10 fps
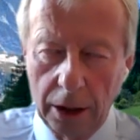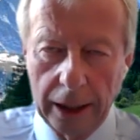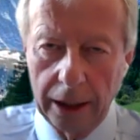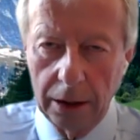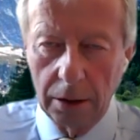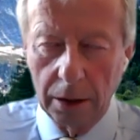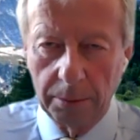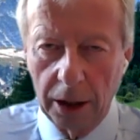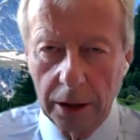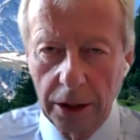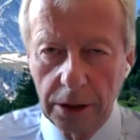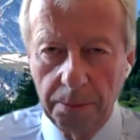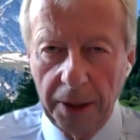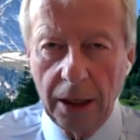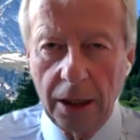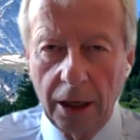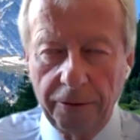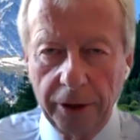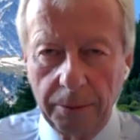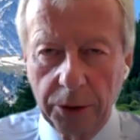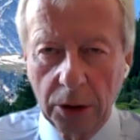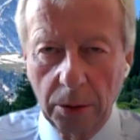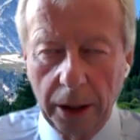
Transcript: And you know, the market isn't big enough for them to go